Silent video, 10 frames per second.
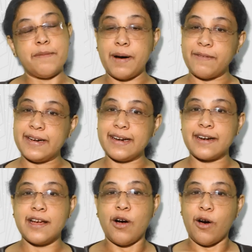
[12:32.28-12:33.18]
power,
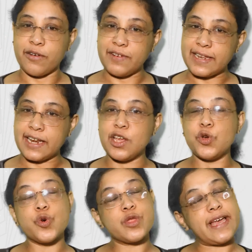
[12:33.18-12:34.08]
or whether he
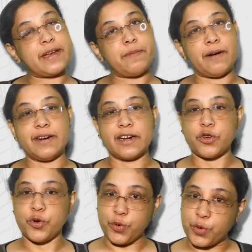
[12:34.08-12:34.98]
used that power
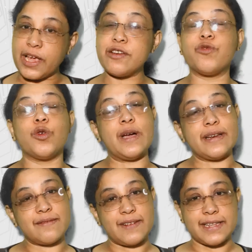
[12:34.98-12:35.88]
to
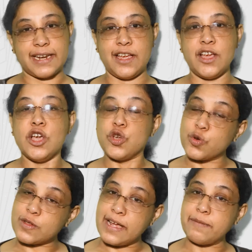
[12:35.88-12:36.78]
influence, whether he
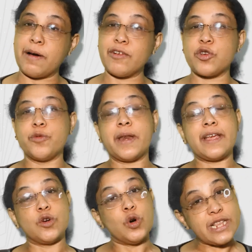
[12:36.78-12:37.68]
used that power to
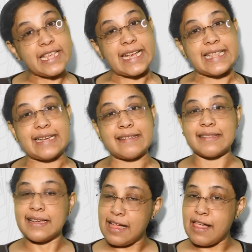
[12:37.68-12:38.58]
bring good changes.